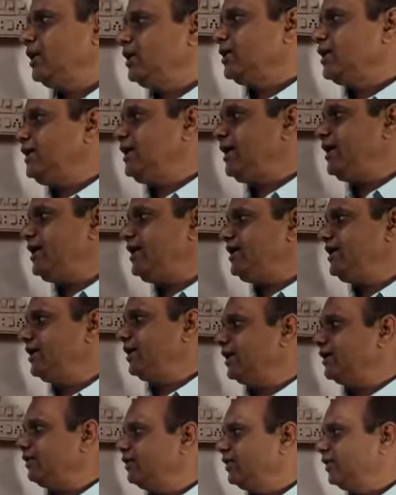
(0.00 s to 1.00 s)
Clearly
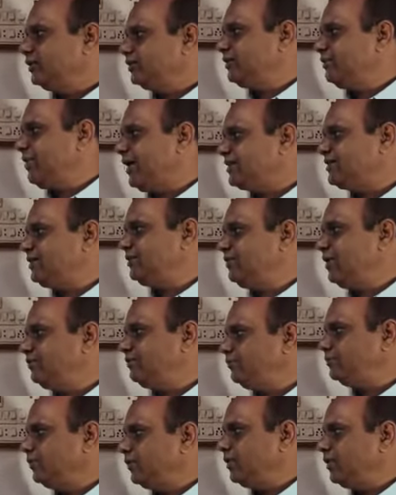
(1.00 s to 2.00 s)
here the maximum
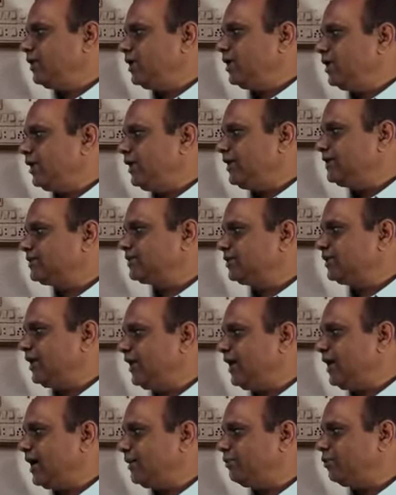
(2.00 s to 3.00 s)
is
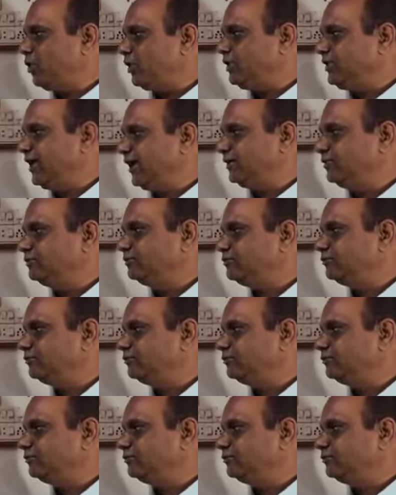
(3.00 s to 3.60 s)
k upon n,